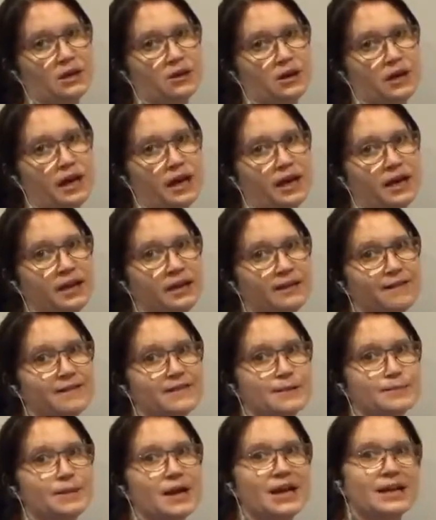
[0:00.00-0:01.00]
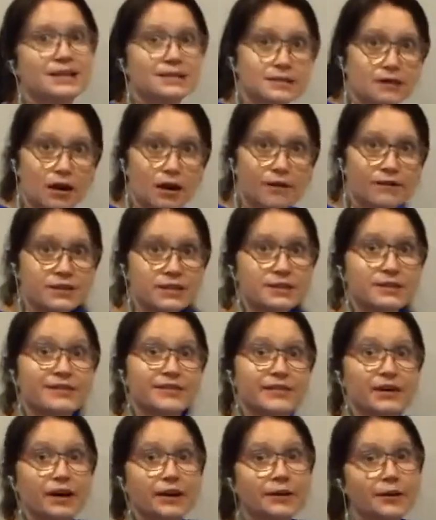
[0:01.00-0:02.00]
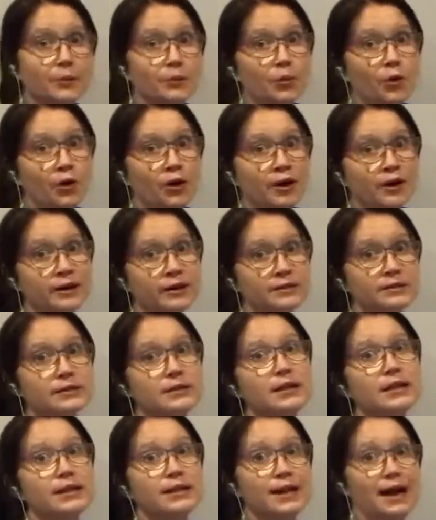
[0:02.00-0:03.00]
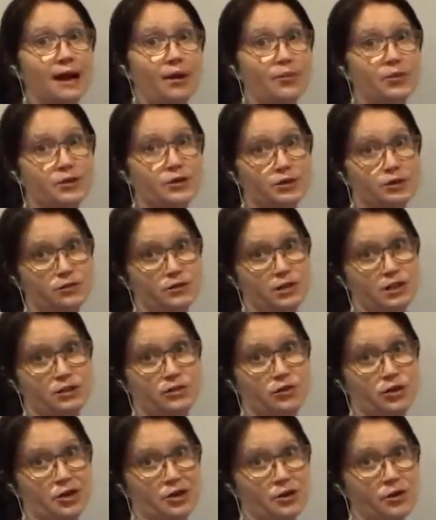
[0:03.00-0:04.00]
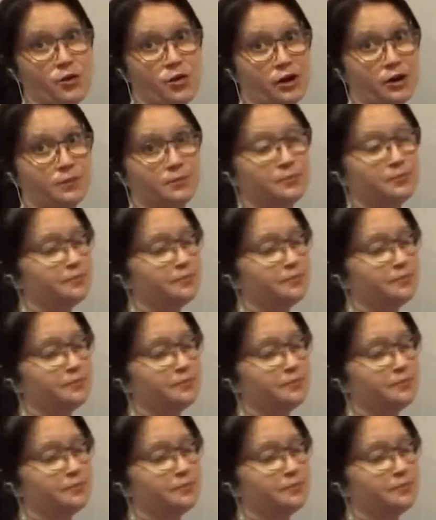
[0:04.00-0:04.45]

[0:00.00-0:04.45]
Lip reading: Okay, the spine is obviously very important in helping to restore your core.